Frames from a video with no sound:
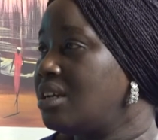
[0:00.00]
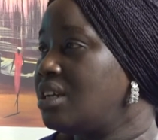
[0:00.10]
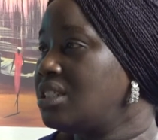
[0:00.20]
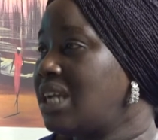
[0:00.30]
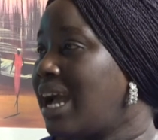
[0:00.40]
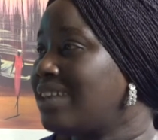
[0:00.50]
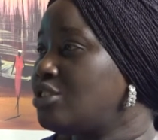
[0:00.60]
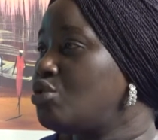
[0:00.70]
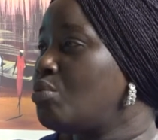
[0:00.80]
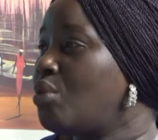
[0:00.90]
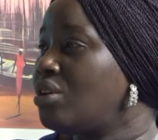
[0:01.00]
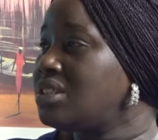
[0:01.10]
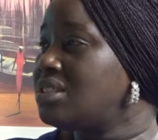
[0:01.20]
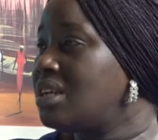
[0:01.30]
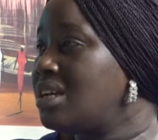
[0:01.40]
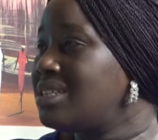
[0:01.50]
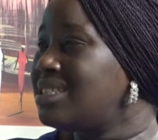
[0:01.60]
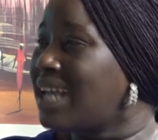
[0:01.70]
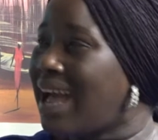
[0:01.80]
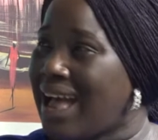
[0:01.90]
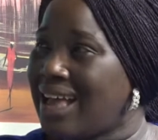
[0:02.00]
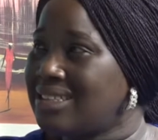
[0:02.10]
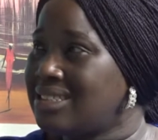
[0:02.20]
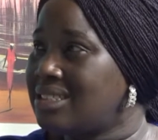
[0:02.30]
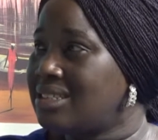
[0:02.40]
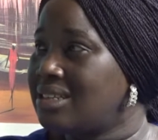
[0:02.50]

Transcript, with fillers: she had so much scars.